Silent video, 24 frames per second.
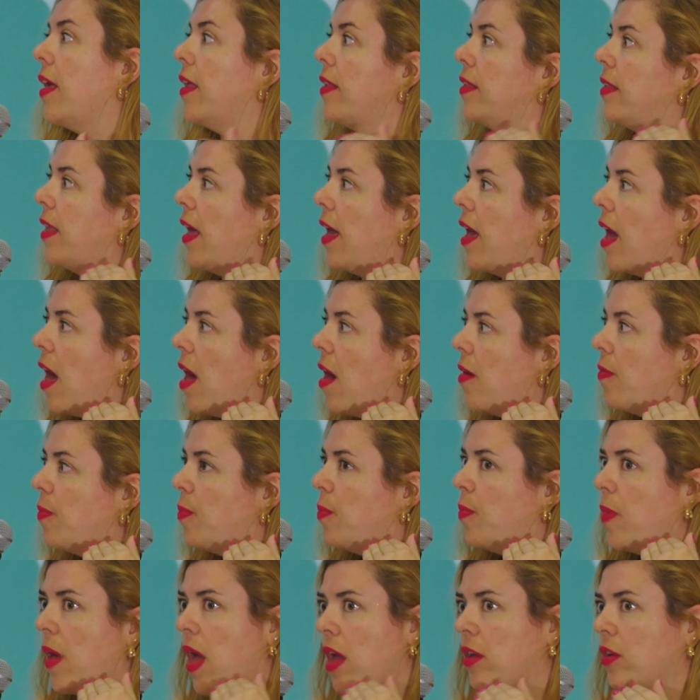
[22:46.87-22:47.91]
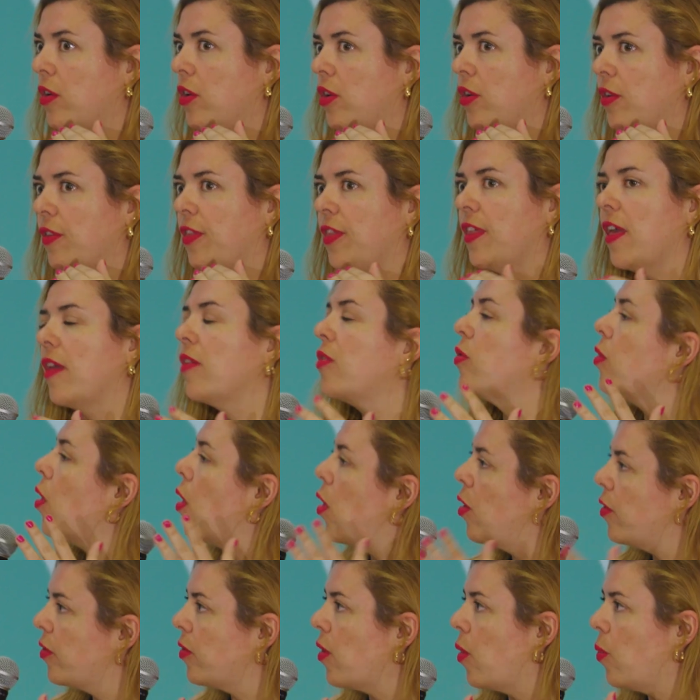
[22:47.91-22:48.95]
They have better things
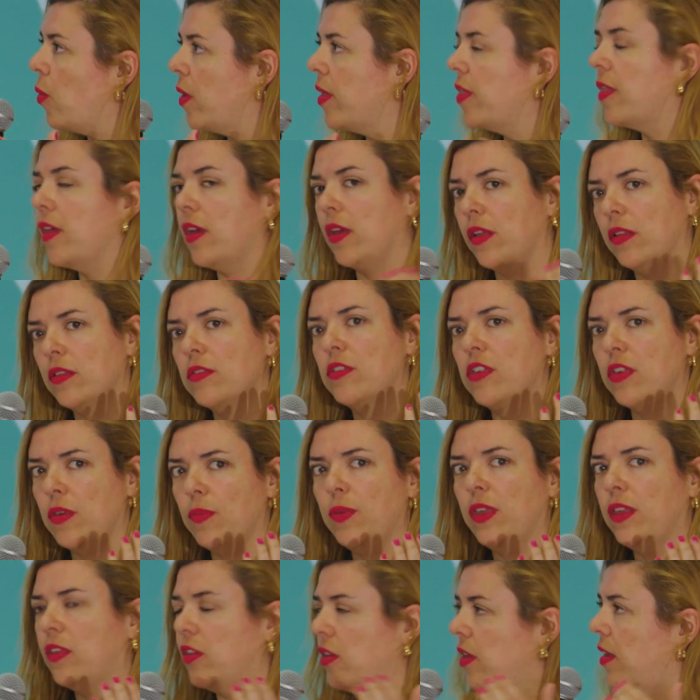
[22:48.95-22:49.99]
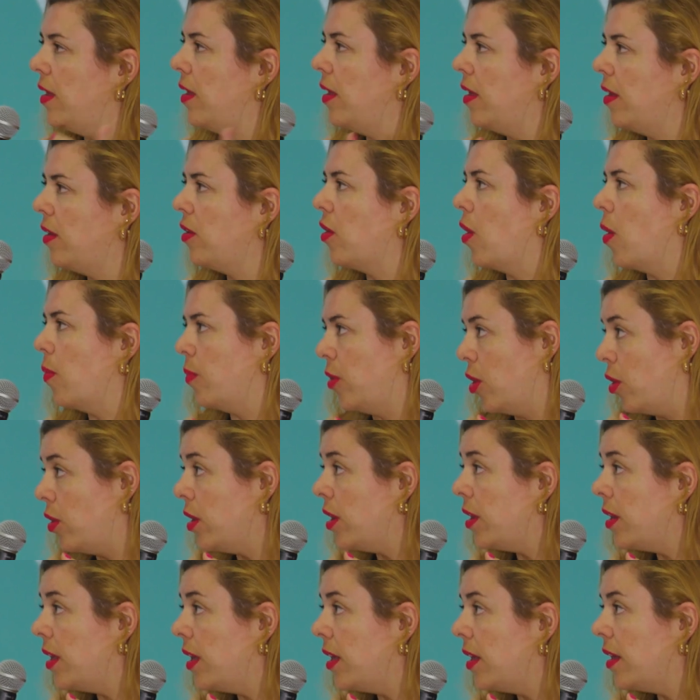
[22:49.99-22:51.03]
also with the LGBT
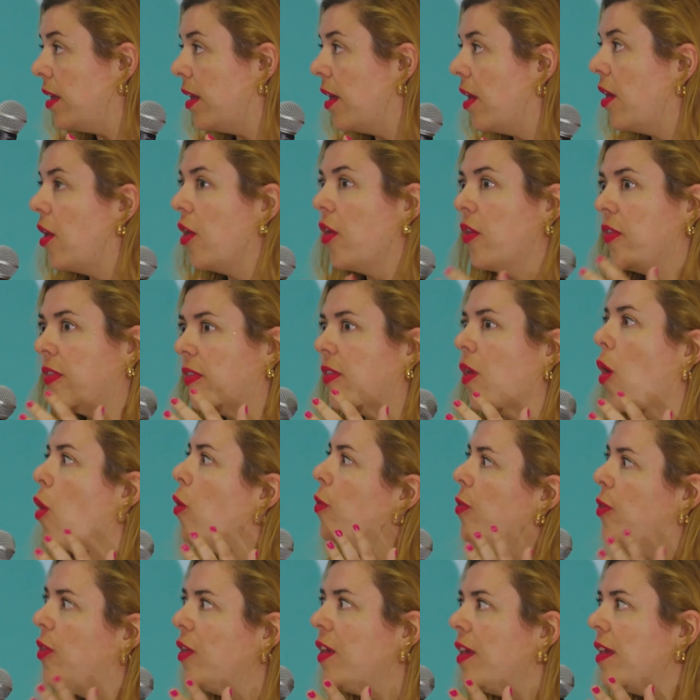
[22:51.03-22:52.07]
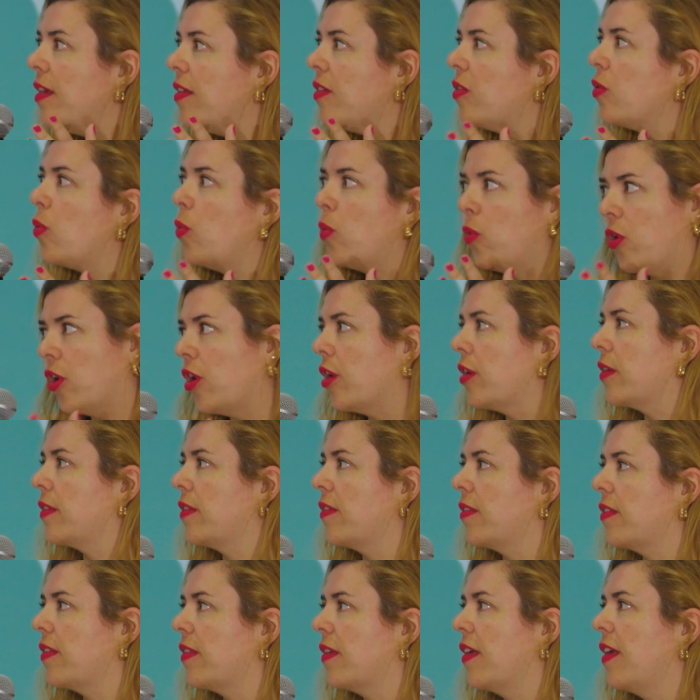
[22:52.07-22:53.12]
community. So this
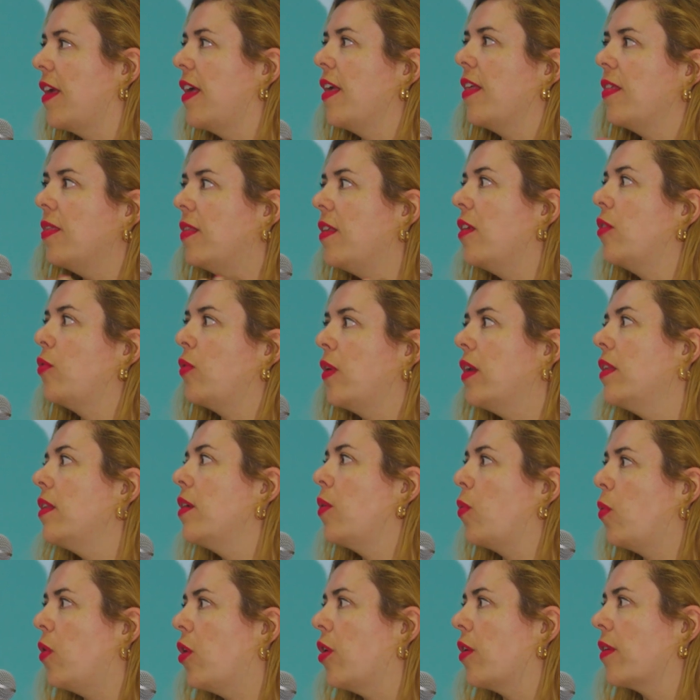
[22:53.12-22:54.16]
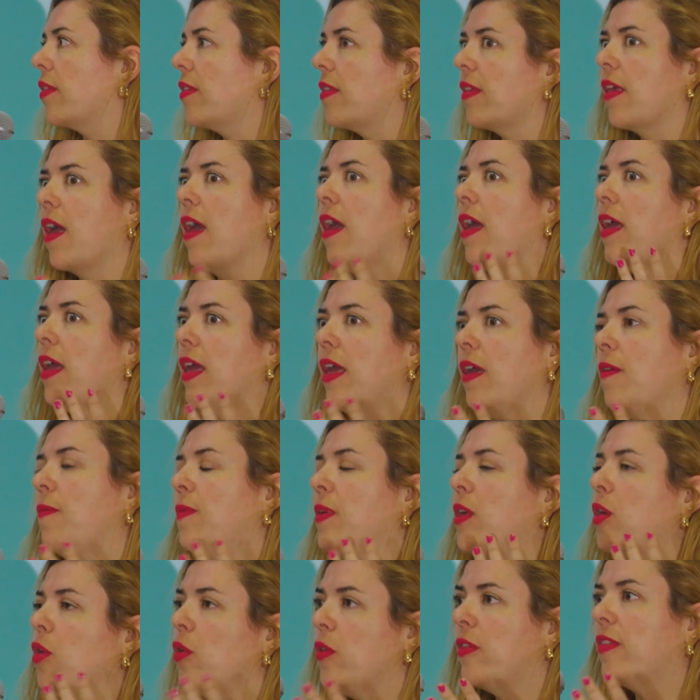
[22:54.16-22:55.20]
works. This really works. If
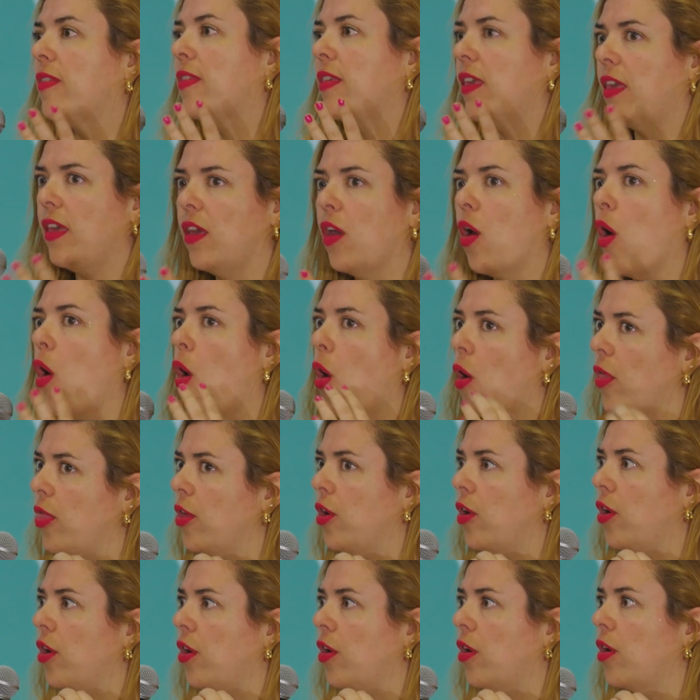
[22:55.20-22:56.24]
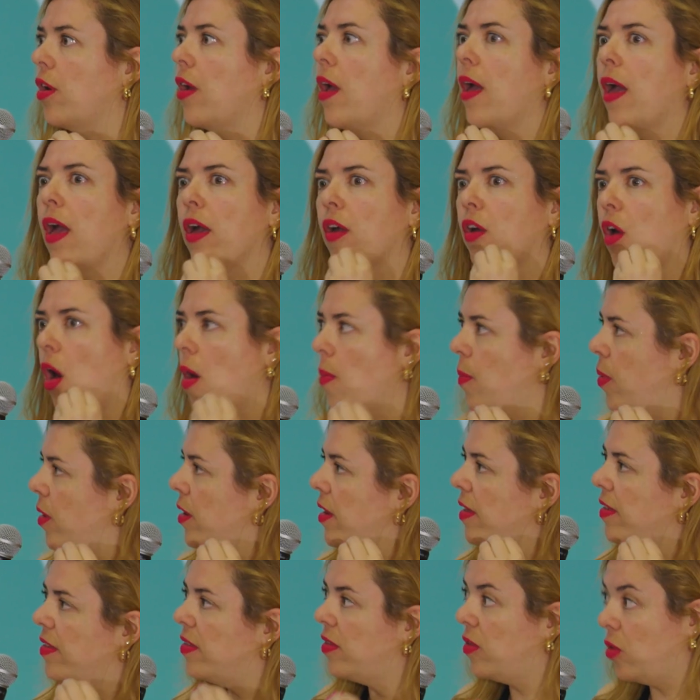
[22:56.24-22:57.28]
you see other
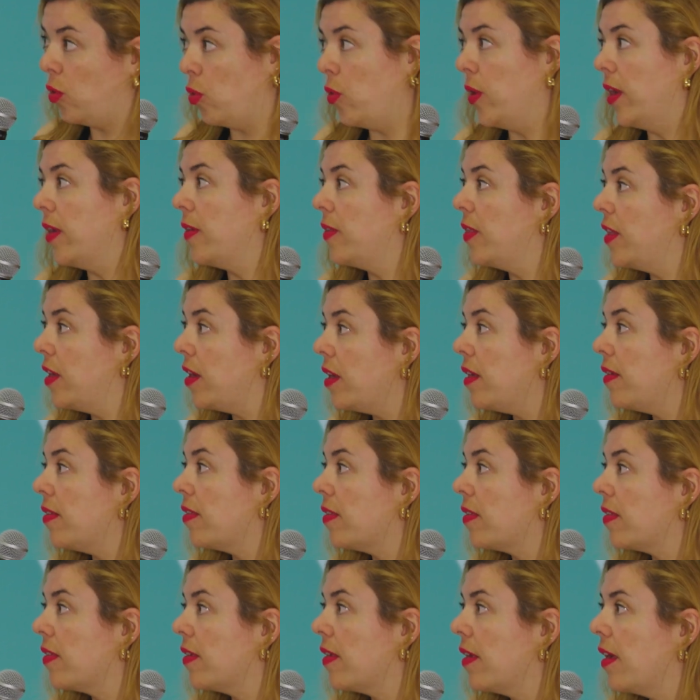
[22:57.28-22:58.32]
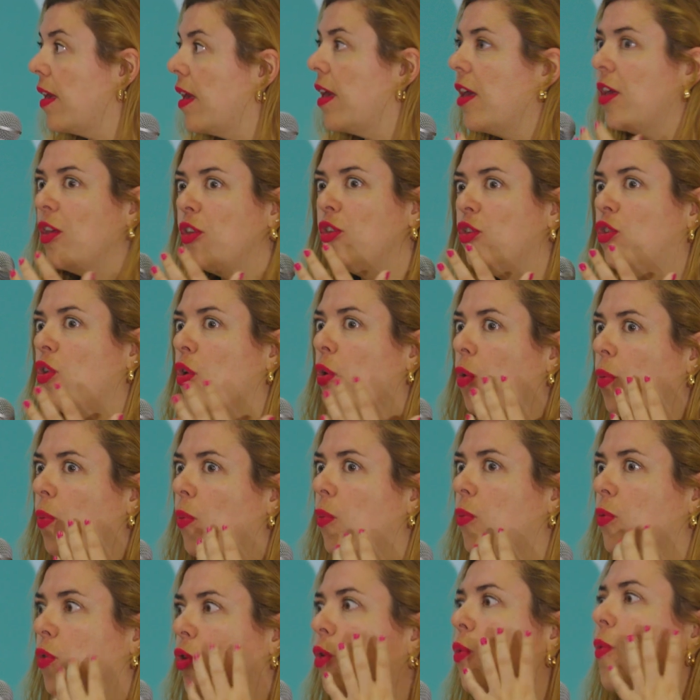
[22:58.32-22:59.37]
companies doing this, you
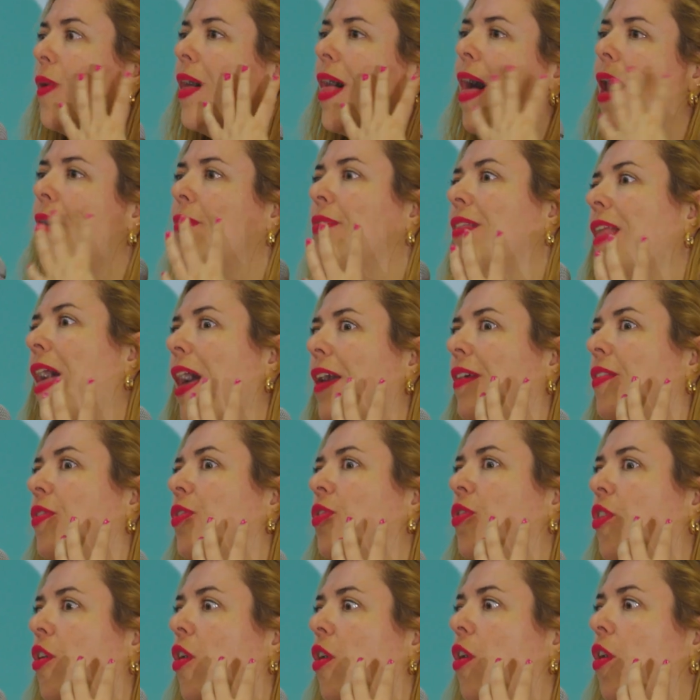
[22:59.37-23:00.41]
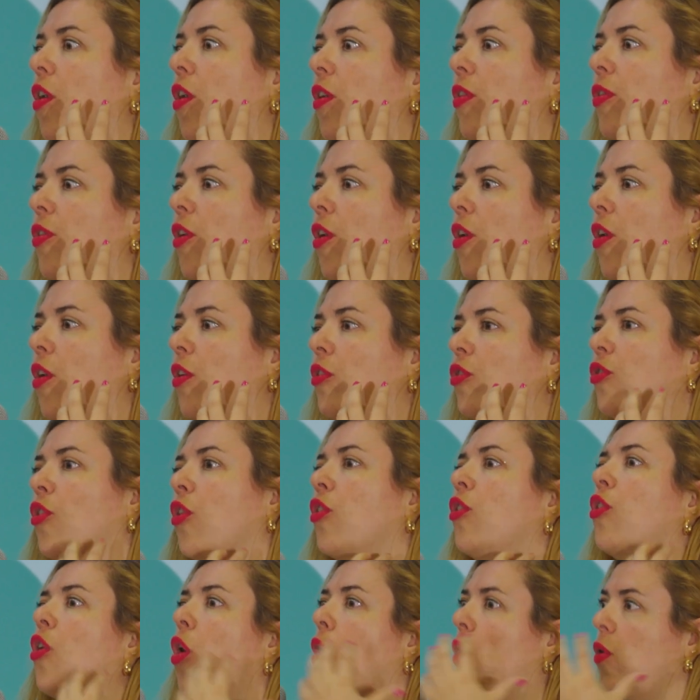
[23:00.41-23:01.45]
will have like
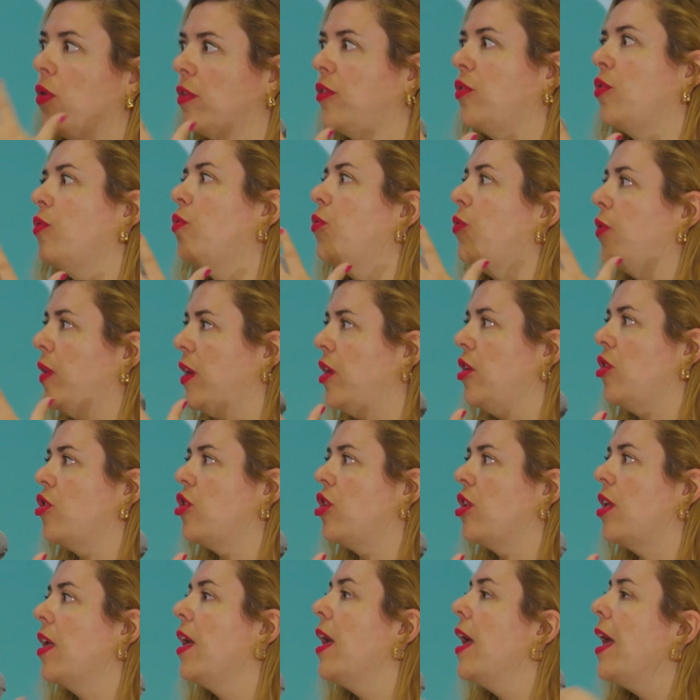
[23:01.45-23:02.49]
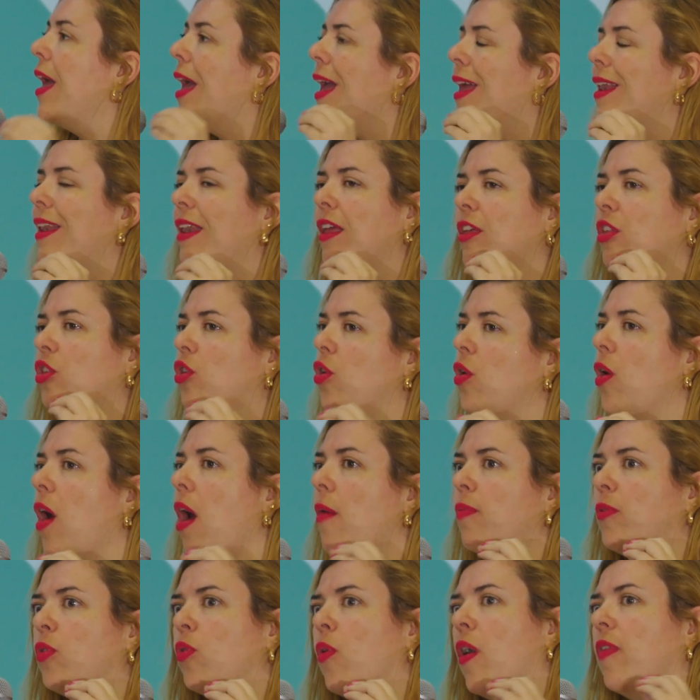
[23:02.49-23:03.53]
the goal to reach, and you
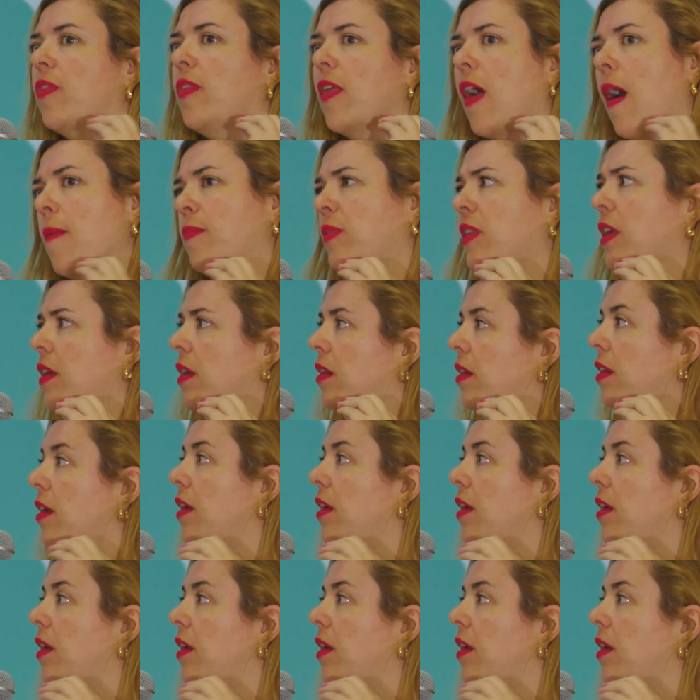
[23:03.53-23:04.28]
have to adapt it